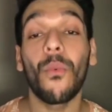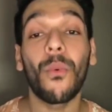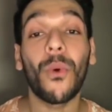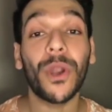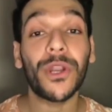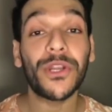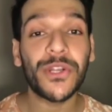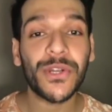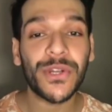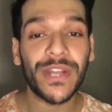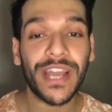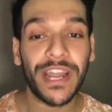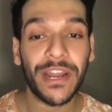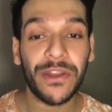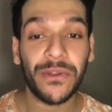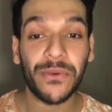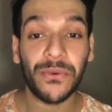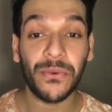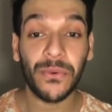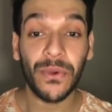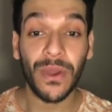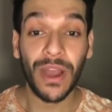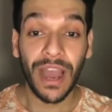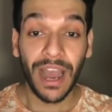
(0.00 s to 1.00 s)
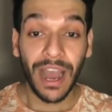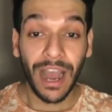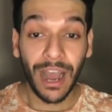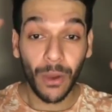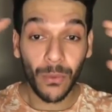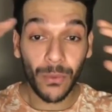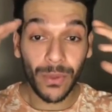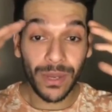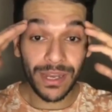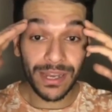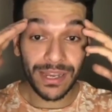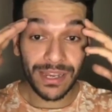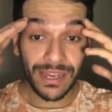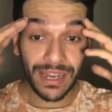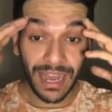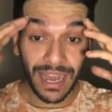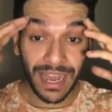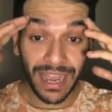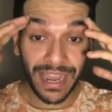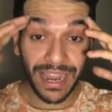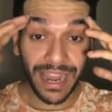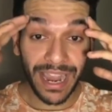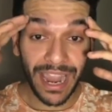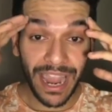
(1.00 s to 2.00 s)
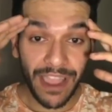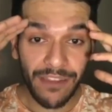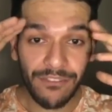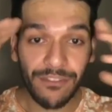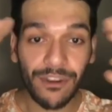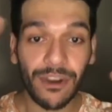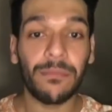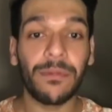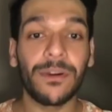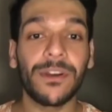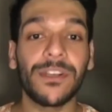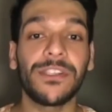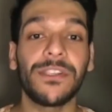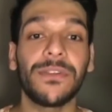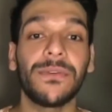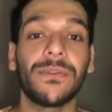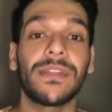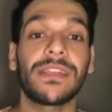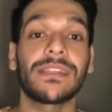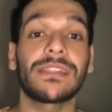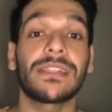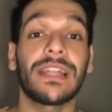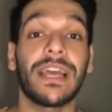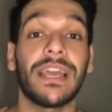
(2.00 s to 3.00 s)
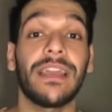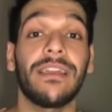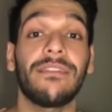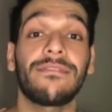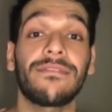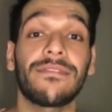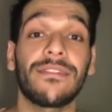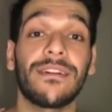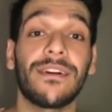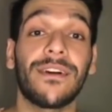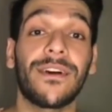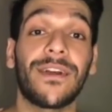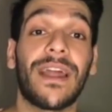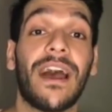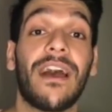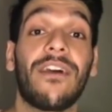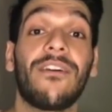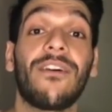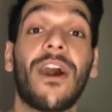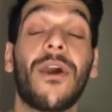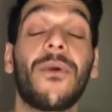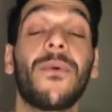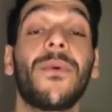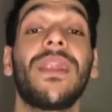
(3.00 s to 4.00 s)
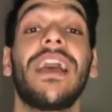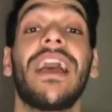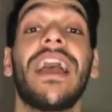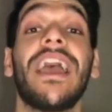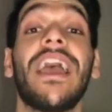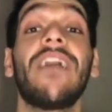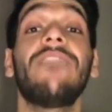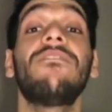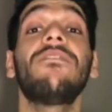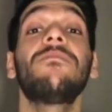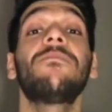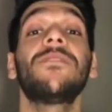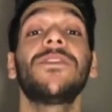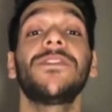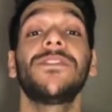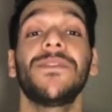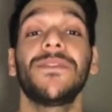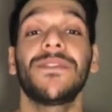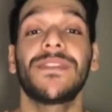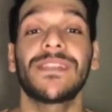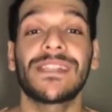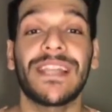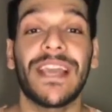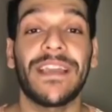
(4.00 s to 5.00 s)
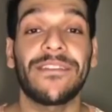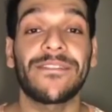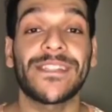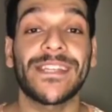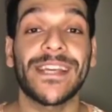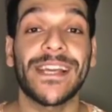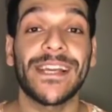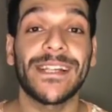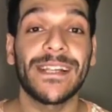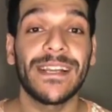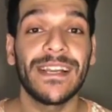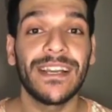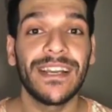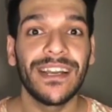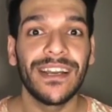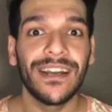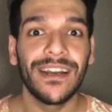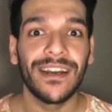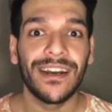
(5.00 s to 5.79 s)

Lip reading: What should I do? How will I ever pursue this life? Or how will I ever pursue this lifestyle?